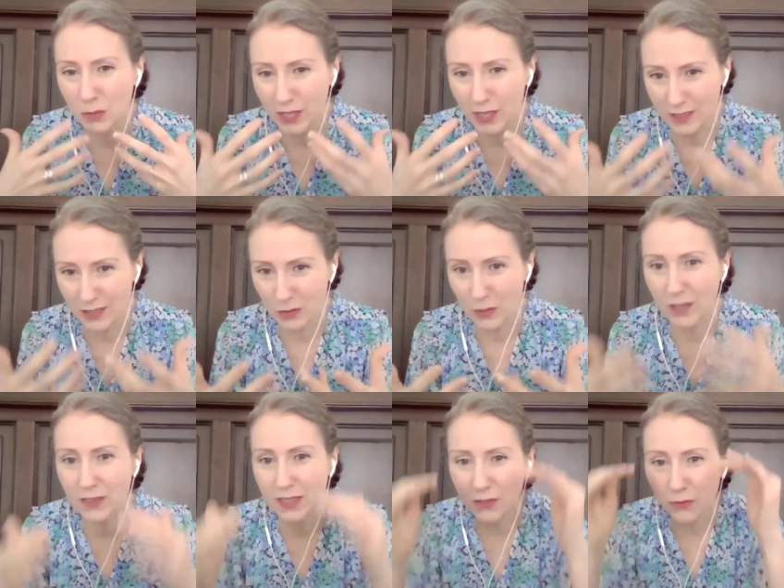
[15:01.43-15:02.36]
brings as
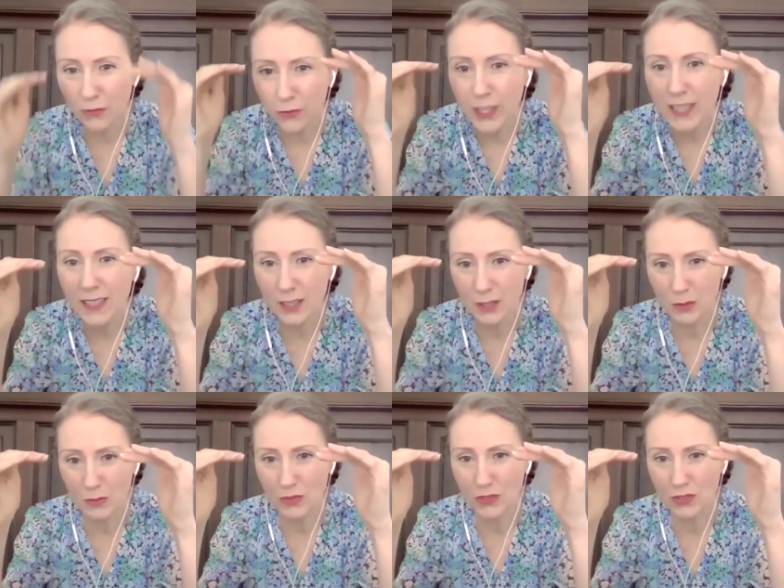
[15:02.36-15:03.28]
well. These
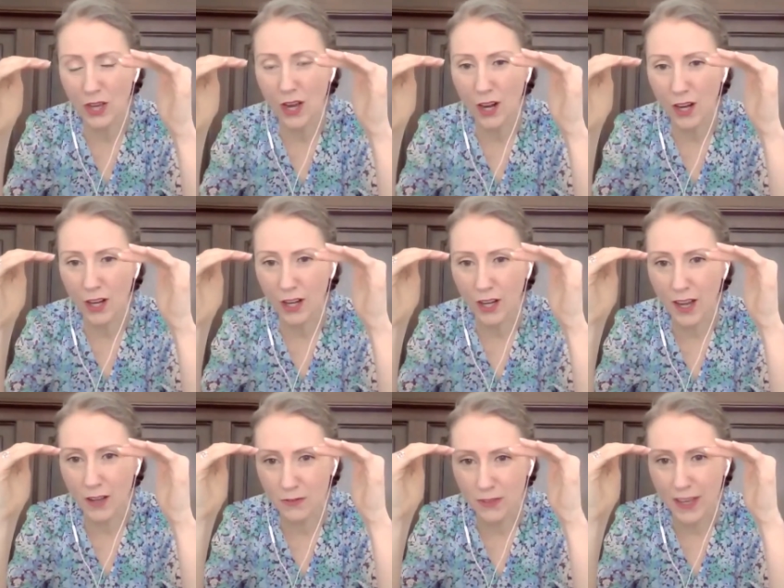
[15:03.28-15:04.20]
freedoms are
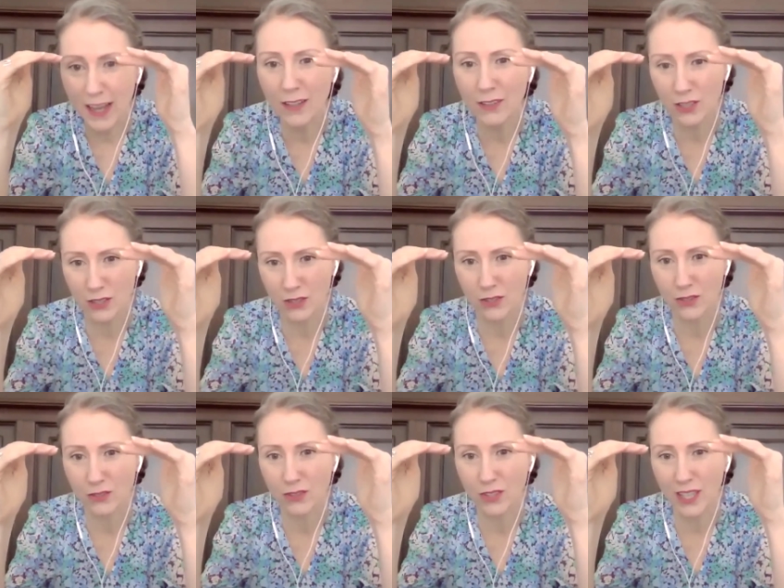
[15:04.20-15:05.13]
a
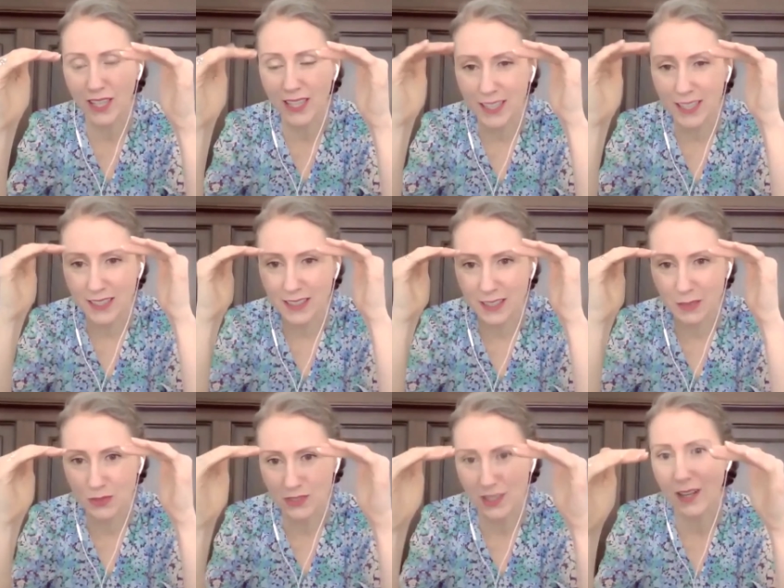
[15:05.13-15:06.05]
value in
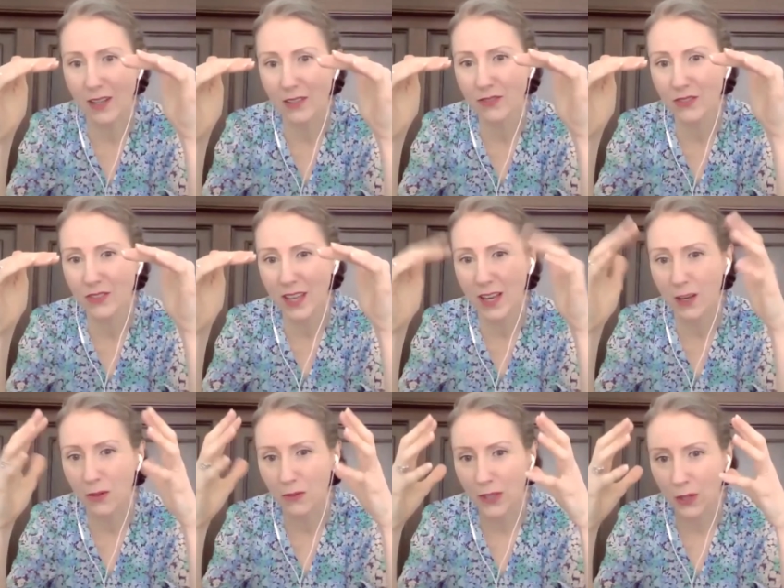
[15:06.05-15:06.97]
themselves
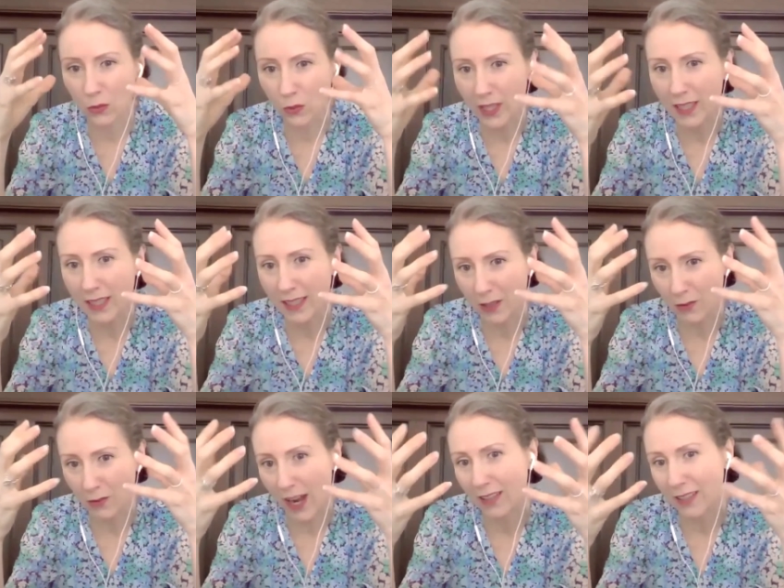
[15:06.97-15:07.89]
that we can
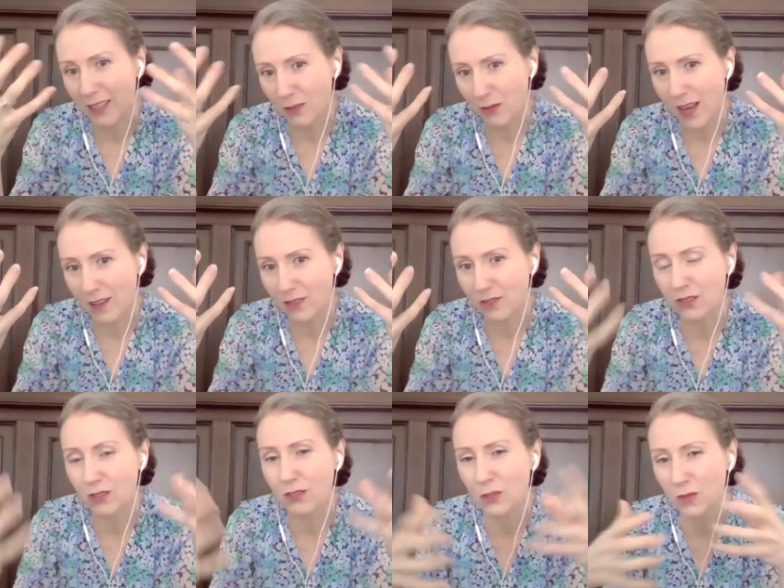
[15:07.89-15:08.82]
rally around.
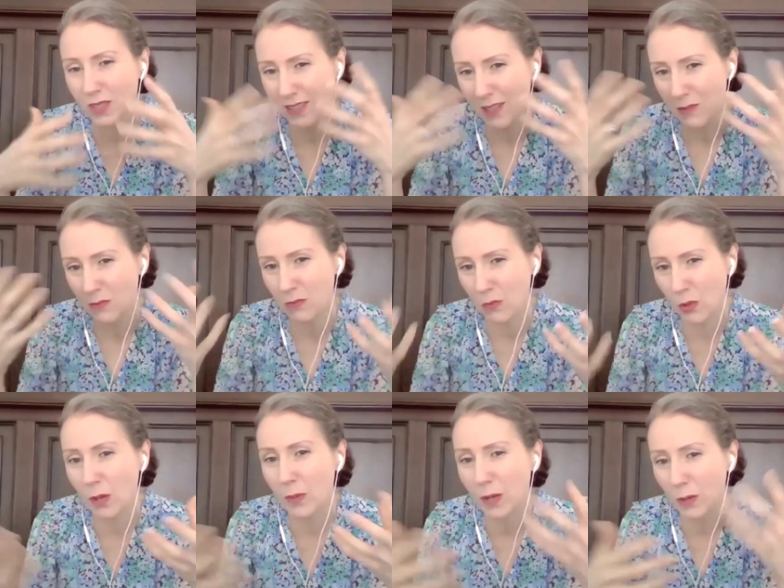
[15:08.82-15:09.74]
So do you want to say
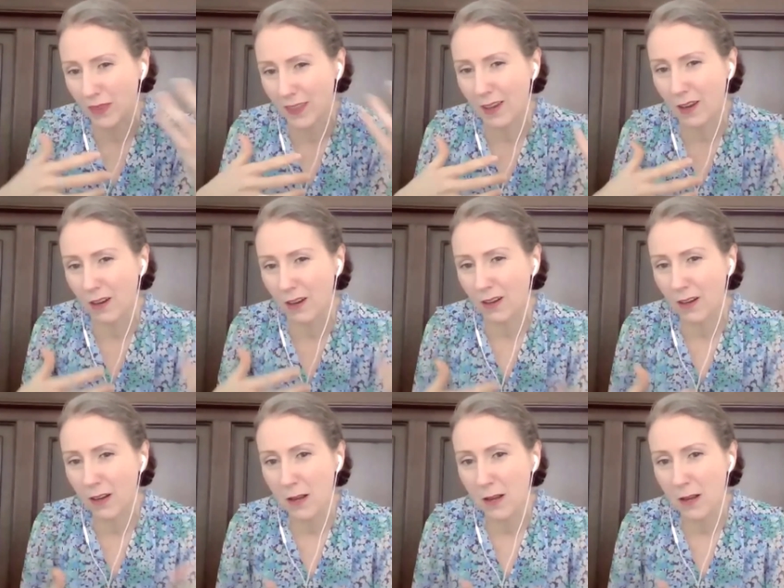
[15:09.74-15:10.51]
more about what they are?